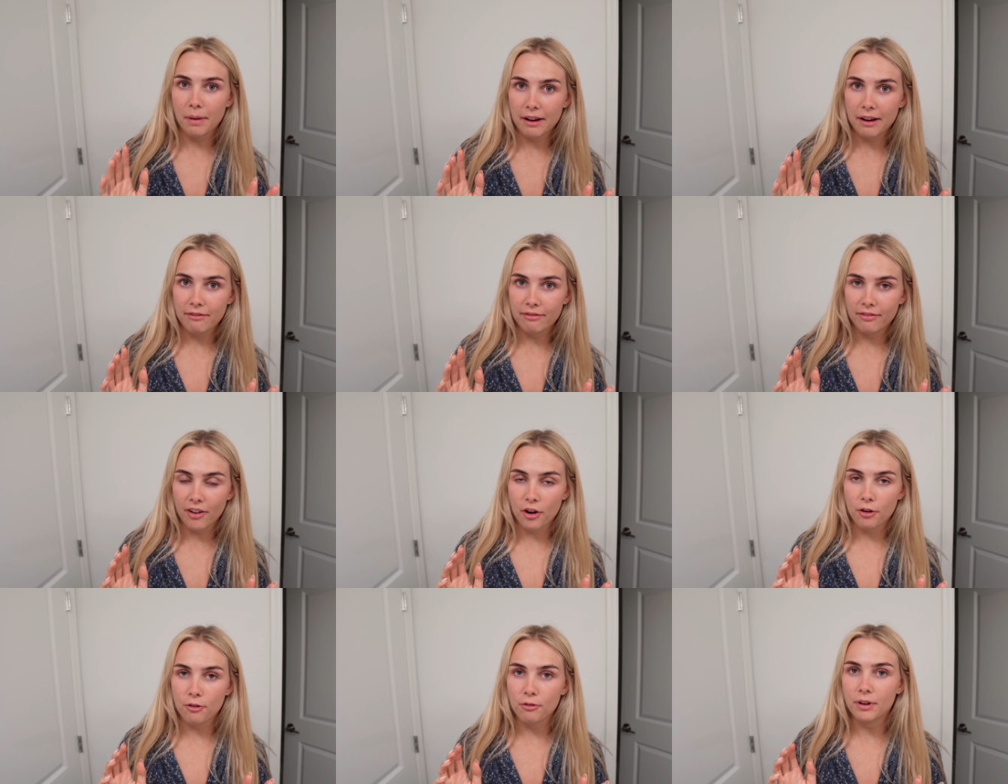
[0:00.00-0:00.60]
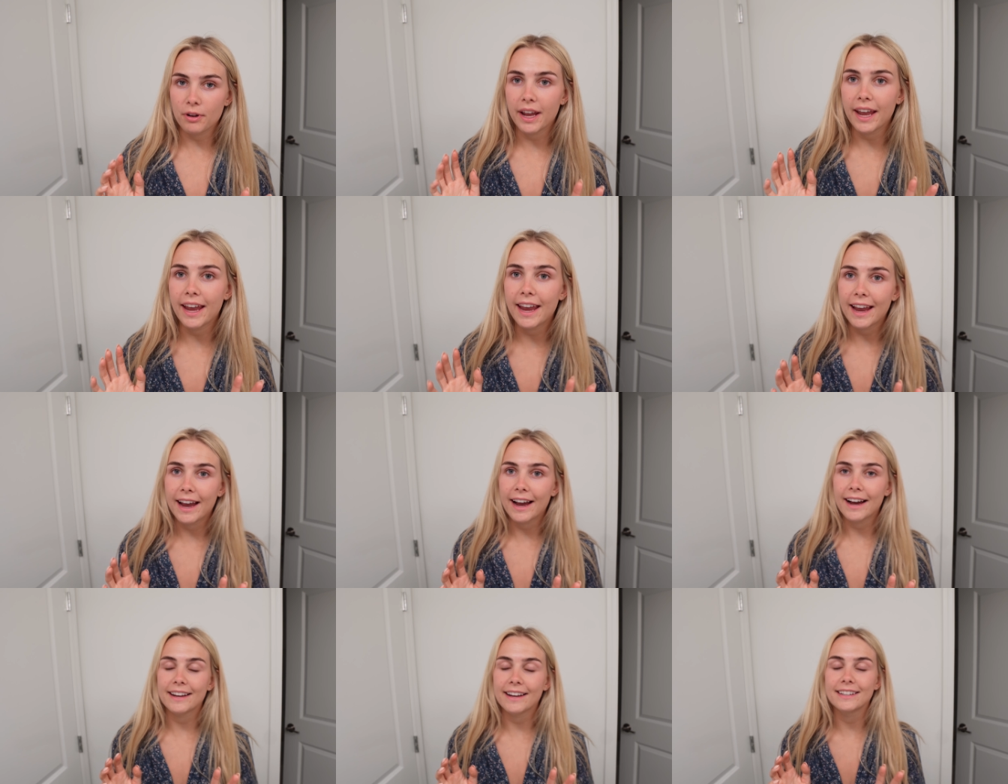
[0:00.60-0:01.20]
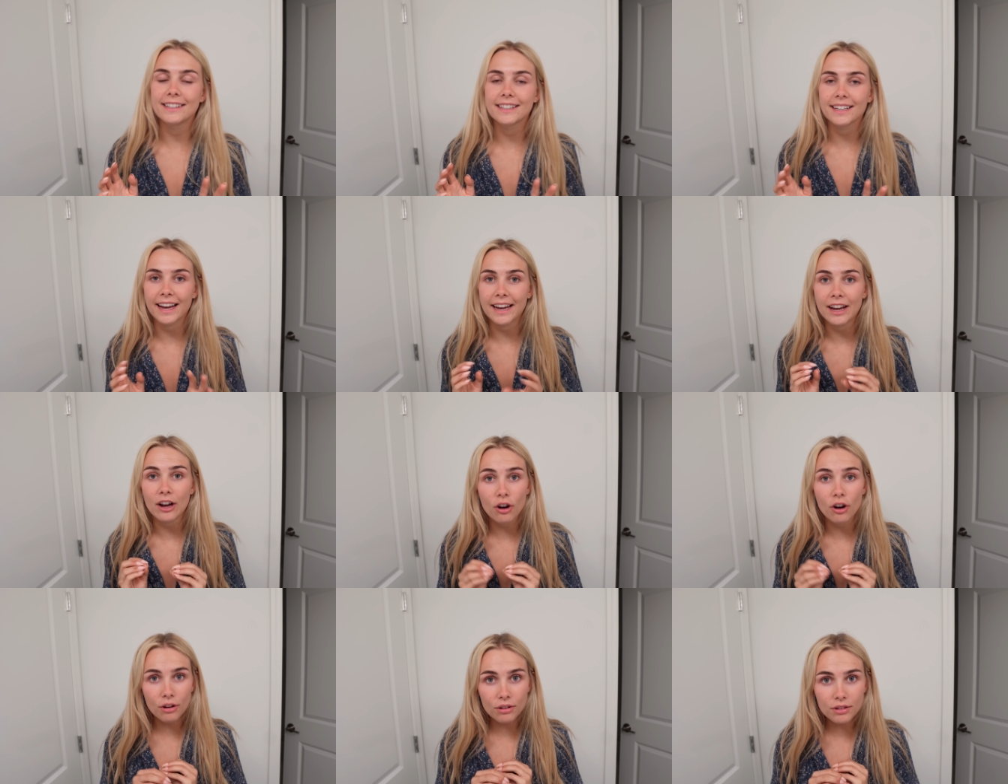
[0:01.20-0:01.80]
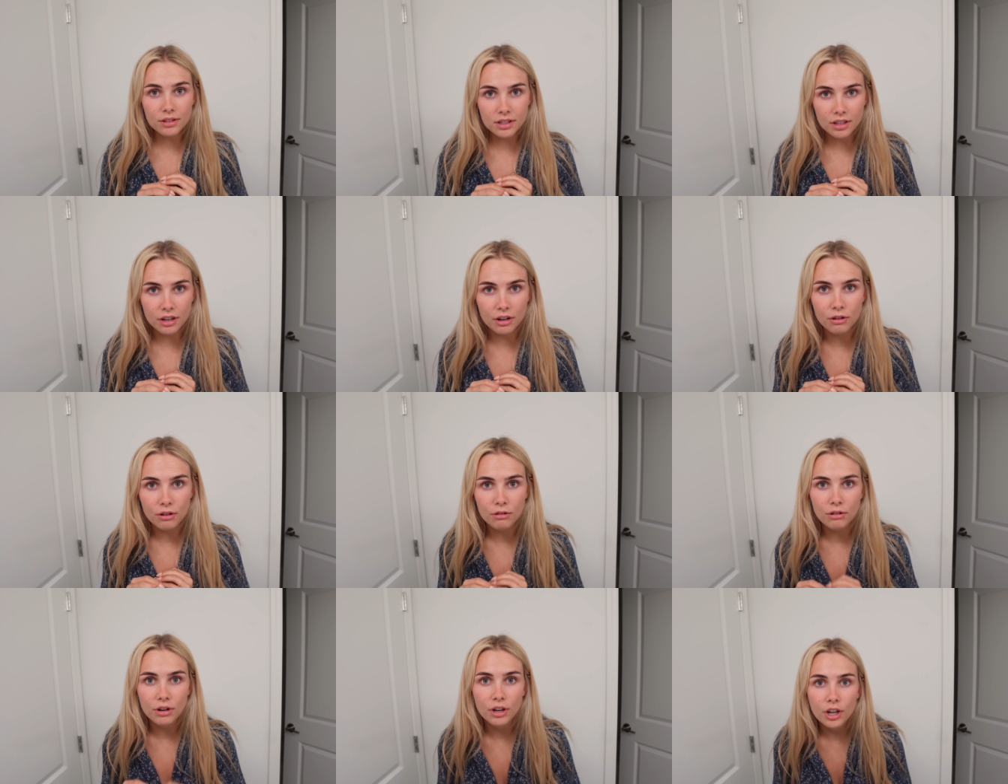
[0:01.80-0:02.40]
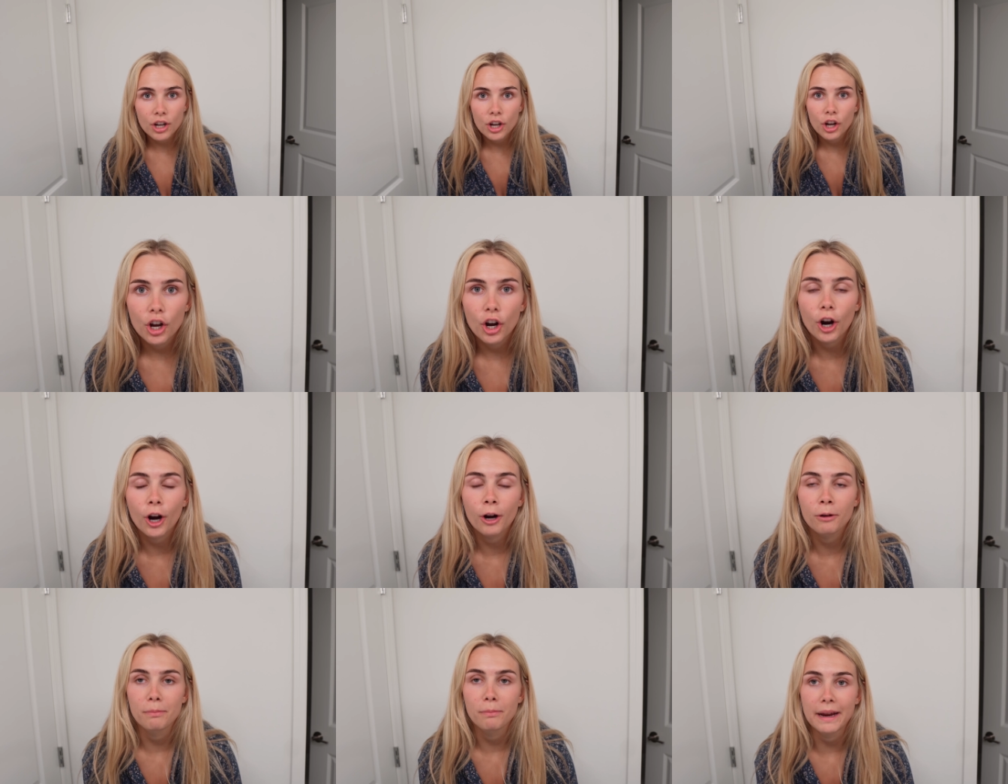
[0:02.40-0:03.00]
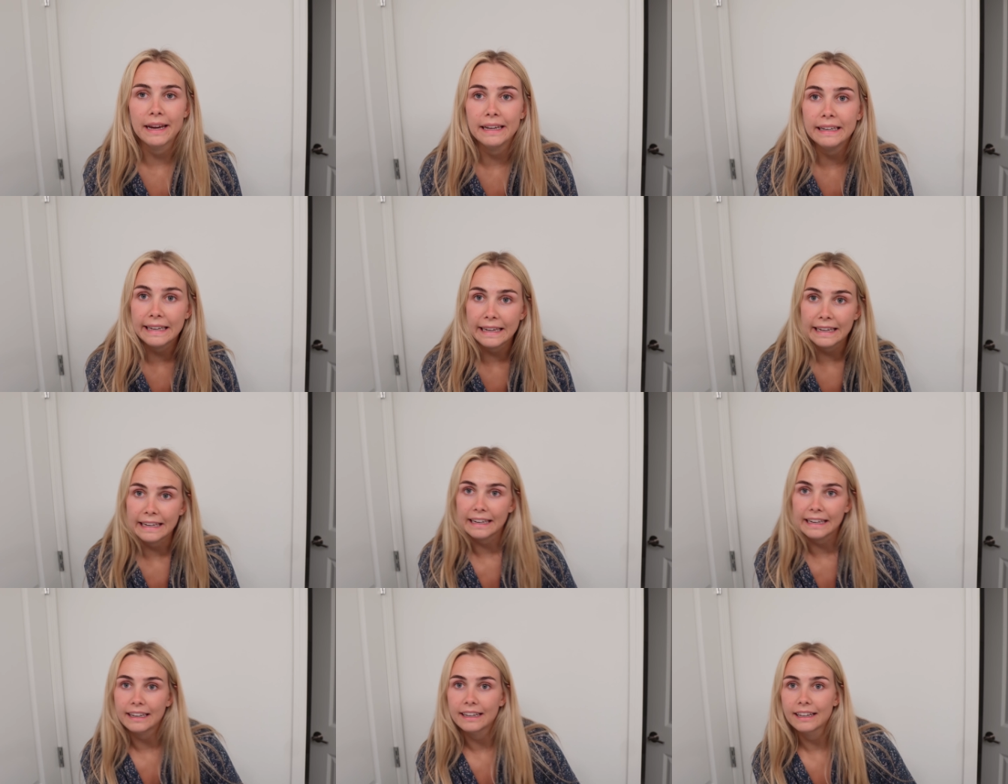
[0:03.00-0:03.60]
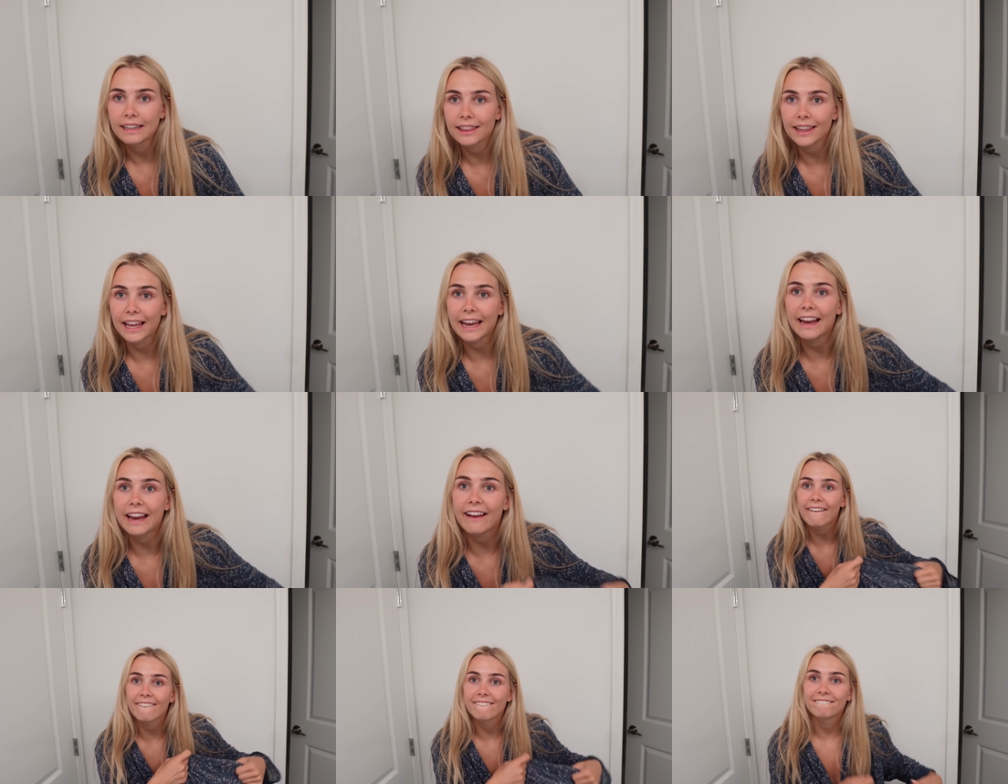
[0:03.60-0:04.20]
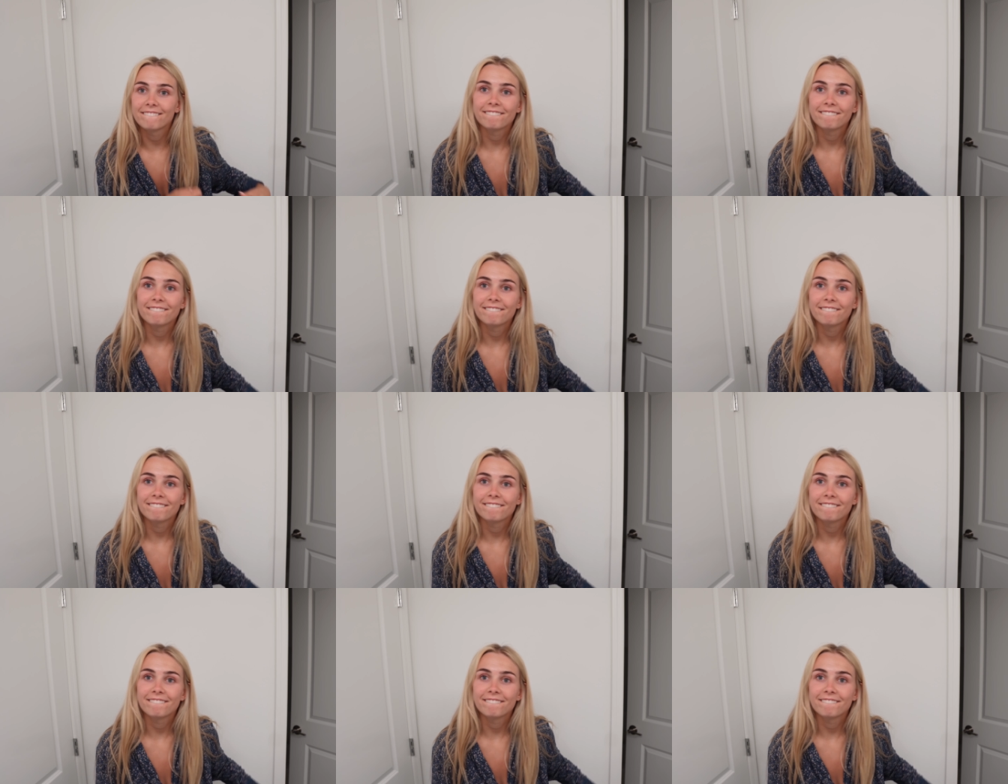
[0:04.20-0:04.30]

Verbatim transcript: my phone, and I also hurt my knee. Like,